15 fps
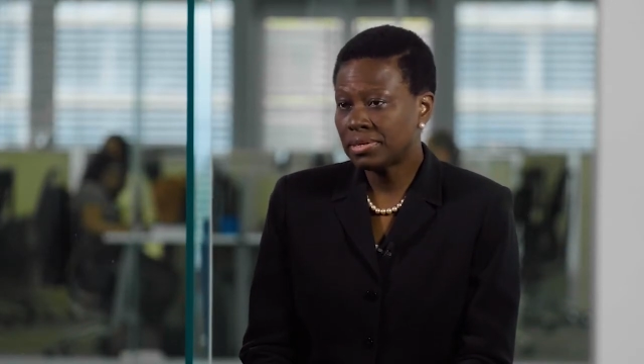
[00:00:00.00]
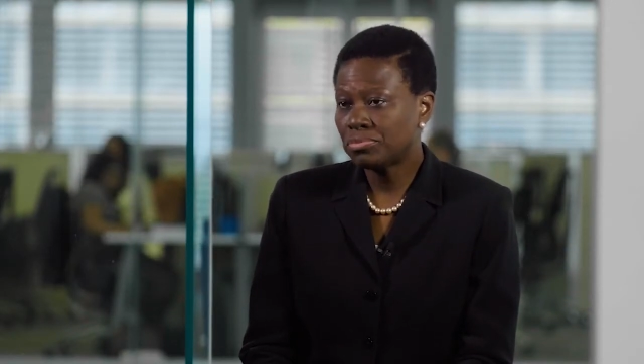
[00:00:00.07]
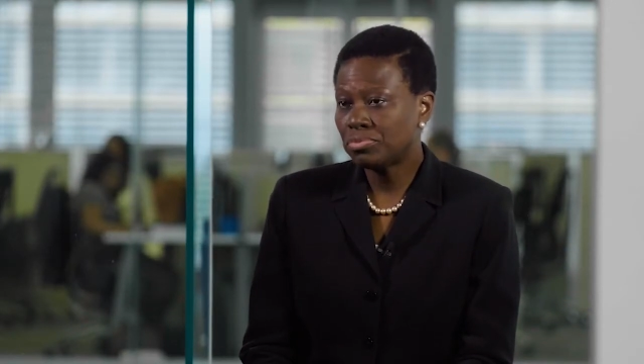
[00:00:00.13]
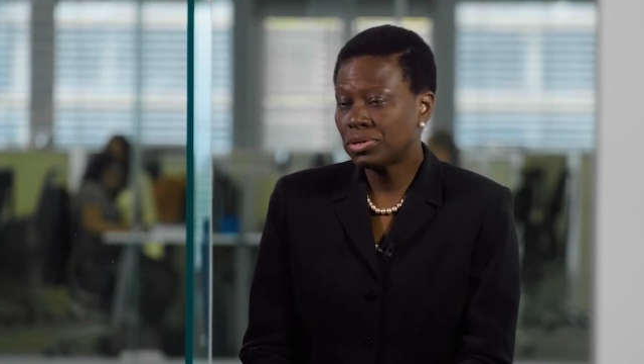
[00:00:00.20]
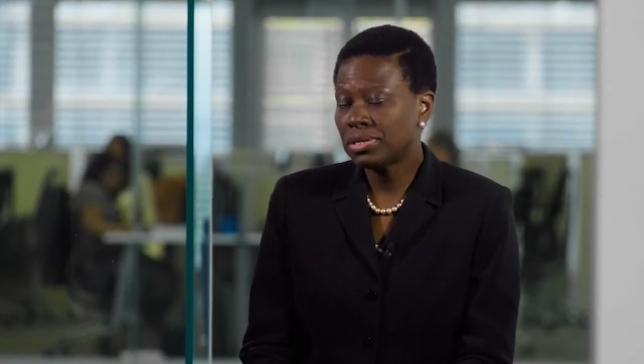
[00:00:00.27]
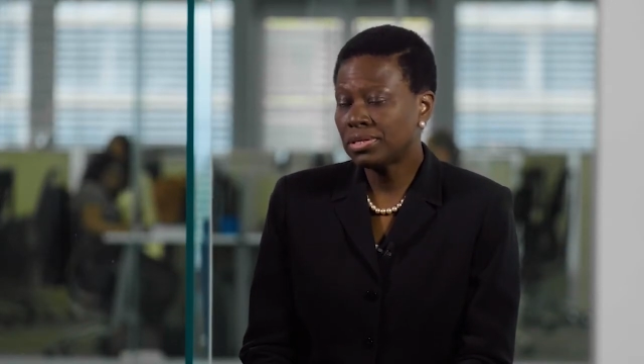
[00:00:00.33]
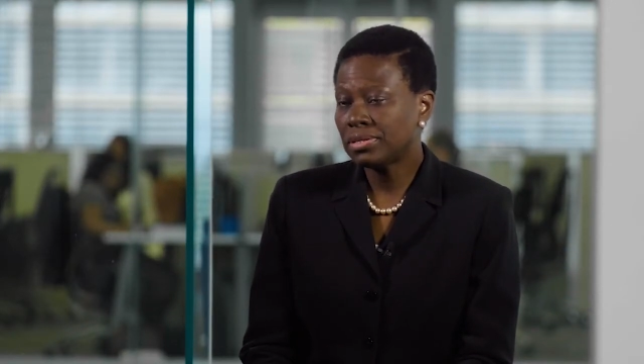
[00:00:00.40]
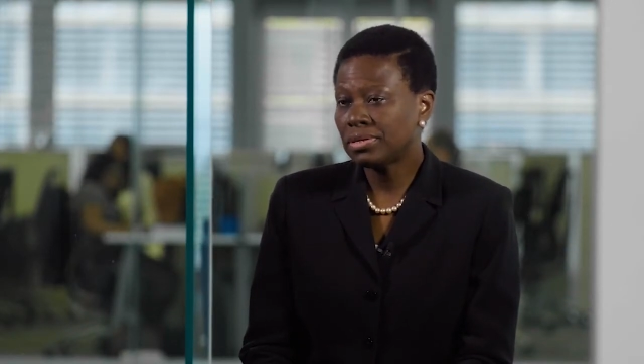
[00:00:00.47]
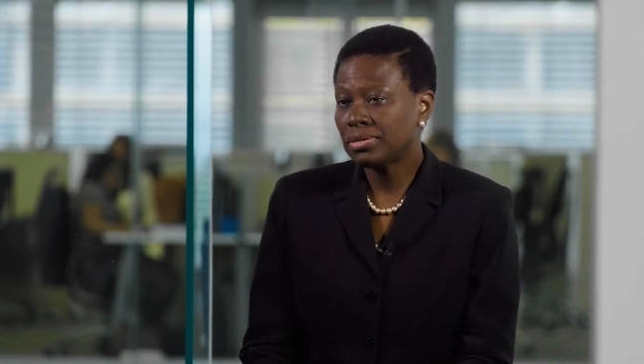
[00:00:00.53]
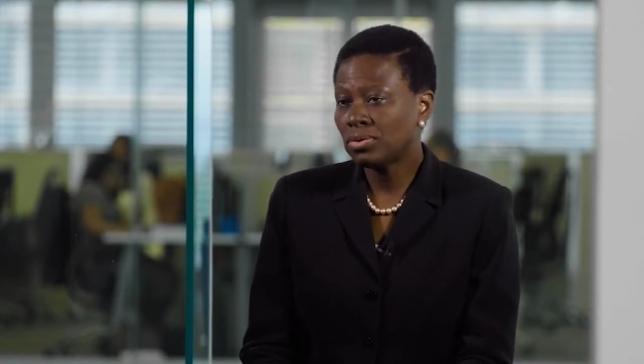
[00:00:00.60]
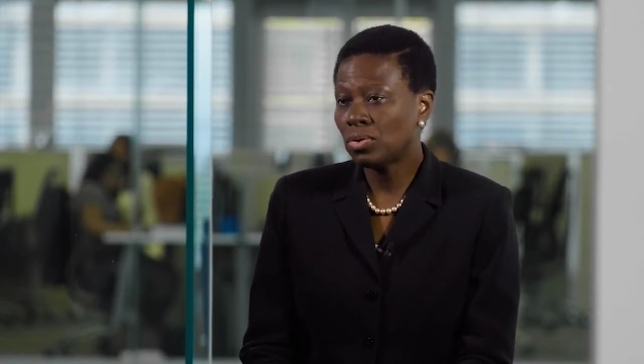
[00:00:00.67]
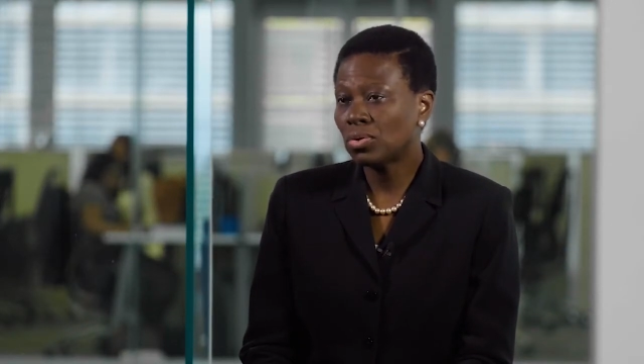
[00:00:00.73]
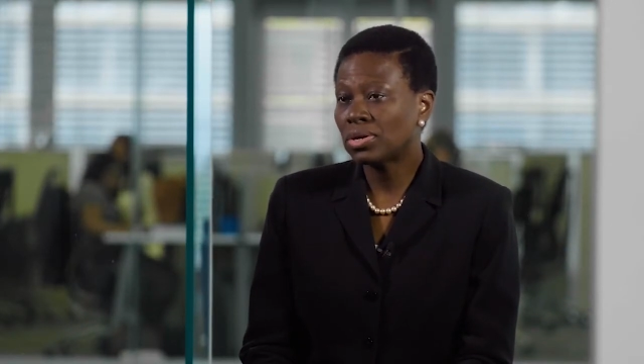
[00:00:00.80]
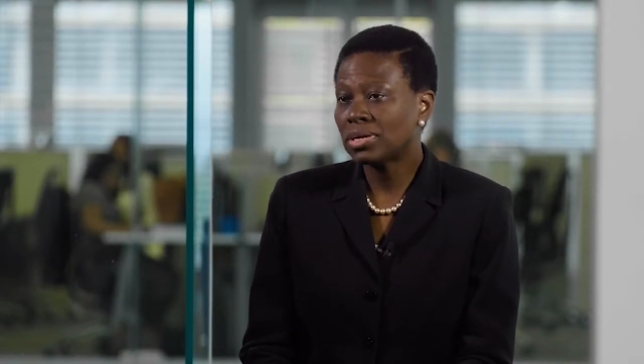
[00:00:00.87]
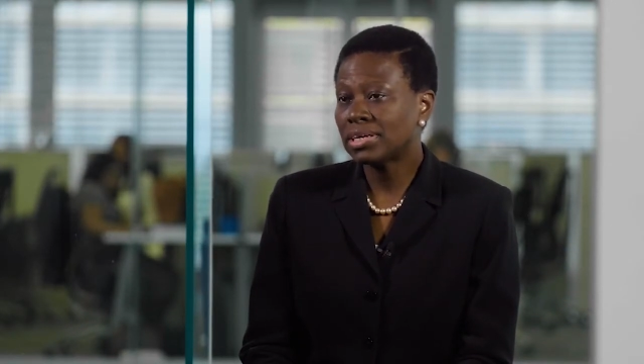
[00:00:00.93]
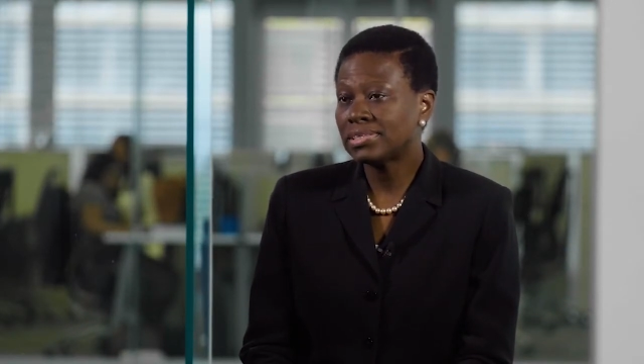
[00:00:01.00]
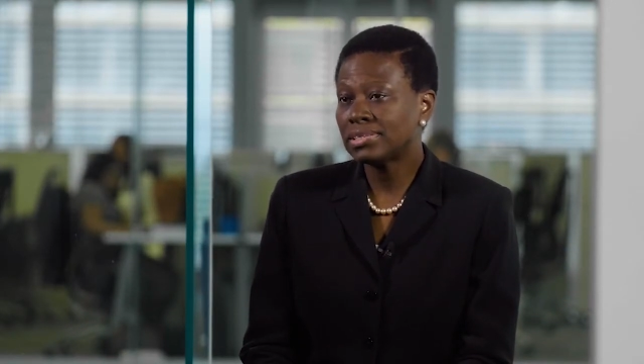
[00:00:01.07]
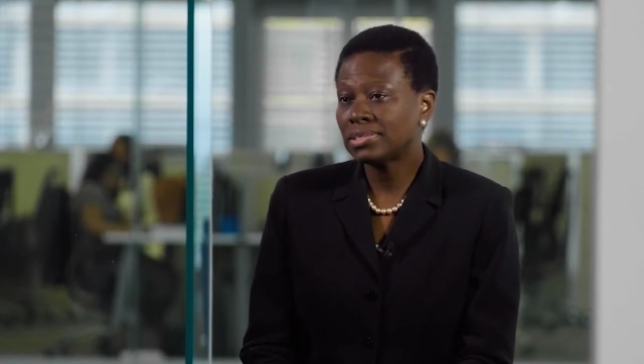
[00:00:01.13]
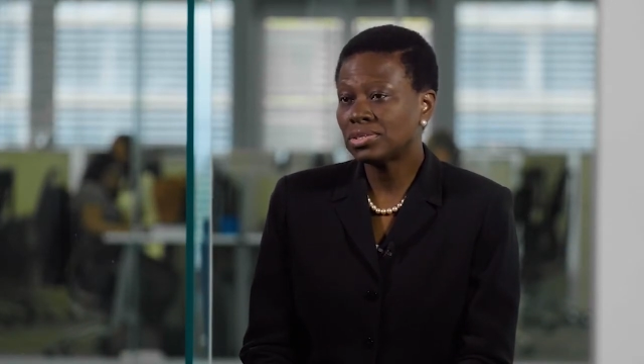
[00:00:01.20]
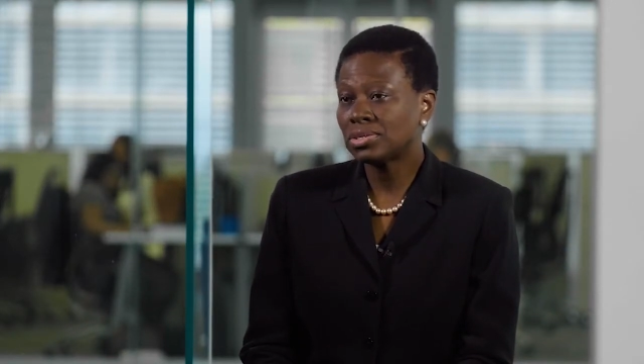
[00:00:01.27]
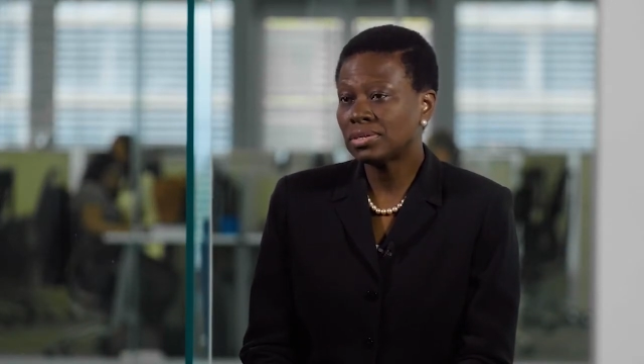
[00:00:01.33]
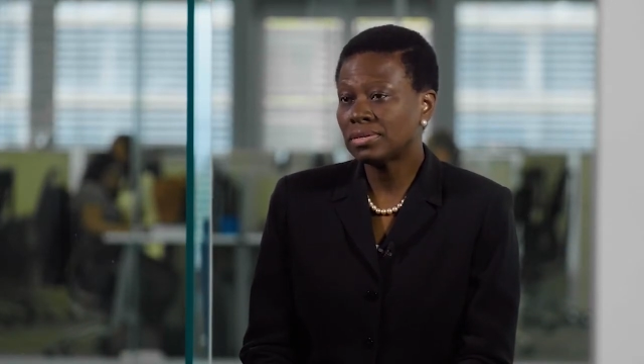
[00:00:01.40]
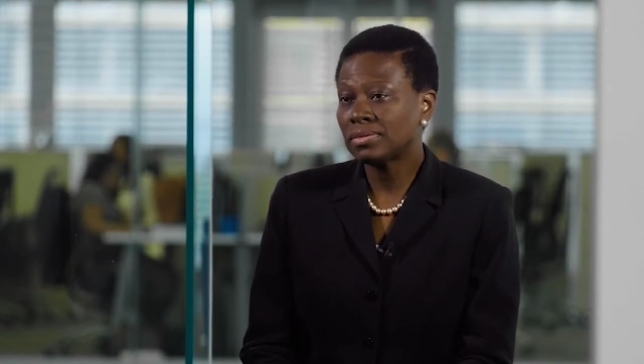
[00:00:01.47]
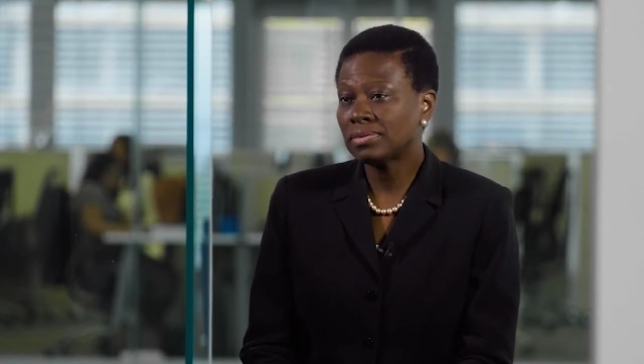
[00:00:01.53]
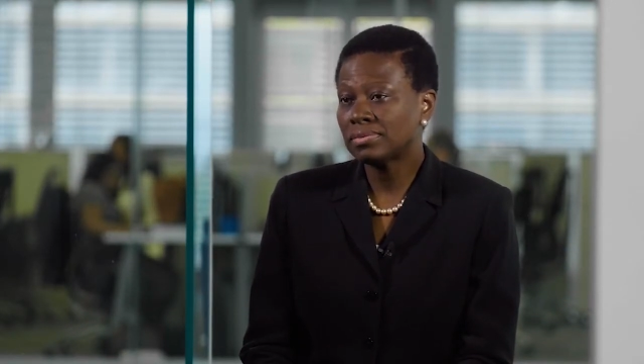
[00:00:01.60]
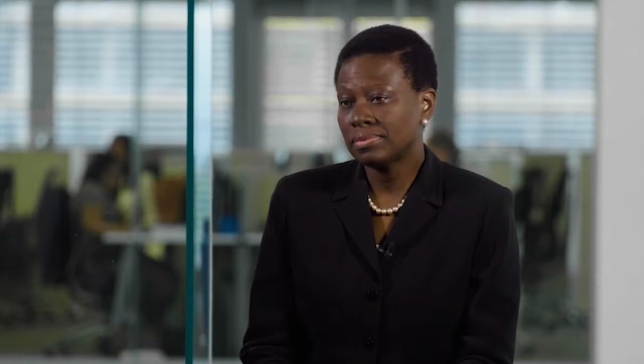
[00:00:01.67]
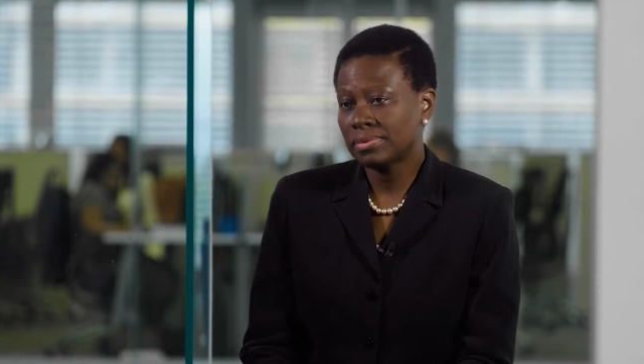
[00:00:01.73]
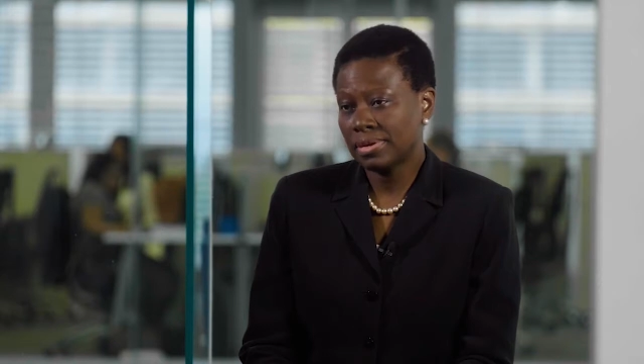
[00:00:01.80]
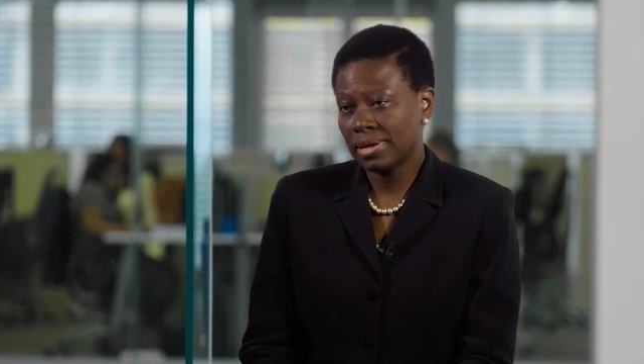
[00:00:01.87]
they bring the organizational